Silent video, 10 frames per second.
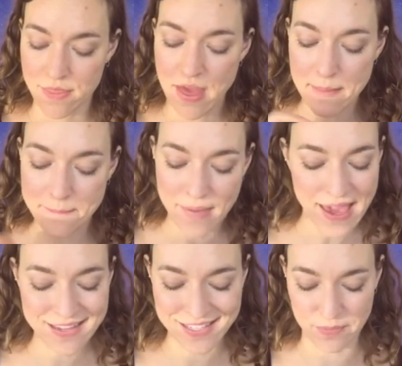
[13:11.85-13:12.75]
that
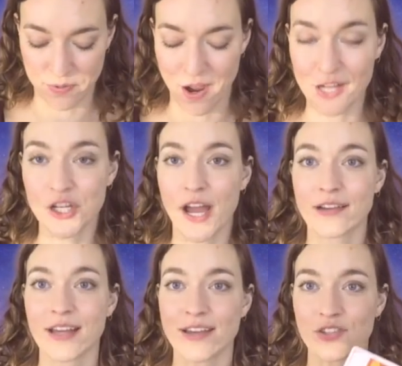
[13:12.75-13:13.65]
makes the
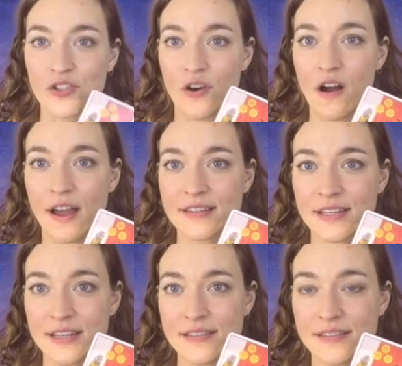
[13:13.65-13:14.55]
project as strong as
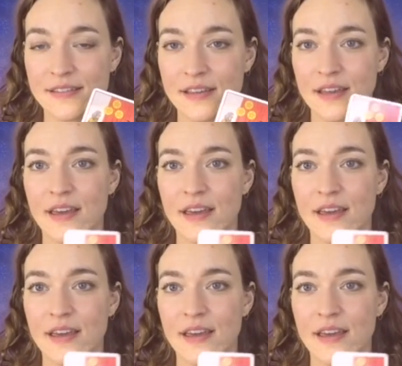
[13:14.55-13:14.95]
it is.